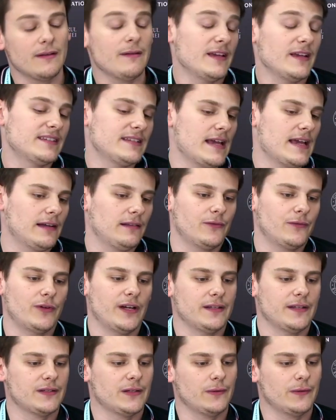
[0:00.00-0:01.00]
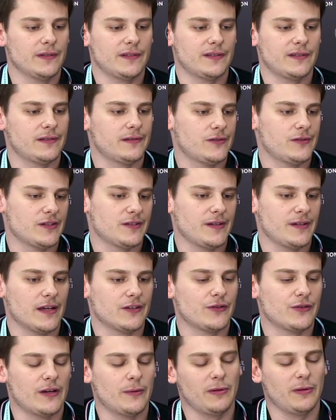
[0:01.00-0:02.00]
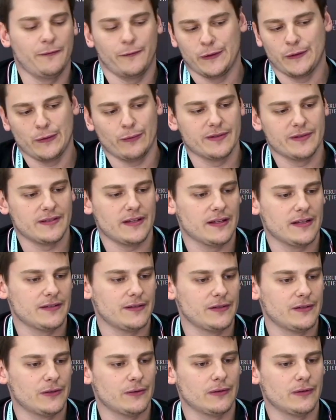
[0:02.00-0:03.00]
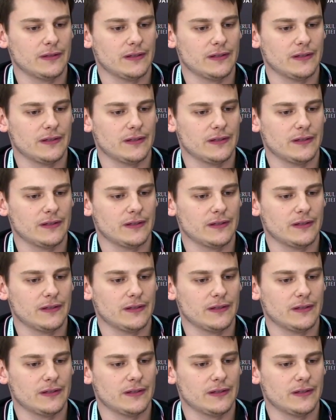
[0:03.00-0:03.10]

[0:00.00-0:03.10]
Exactly right. So it's just try to play for 2 results, and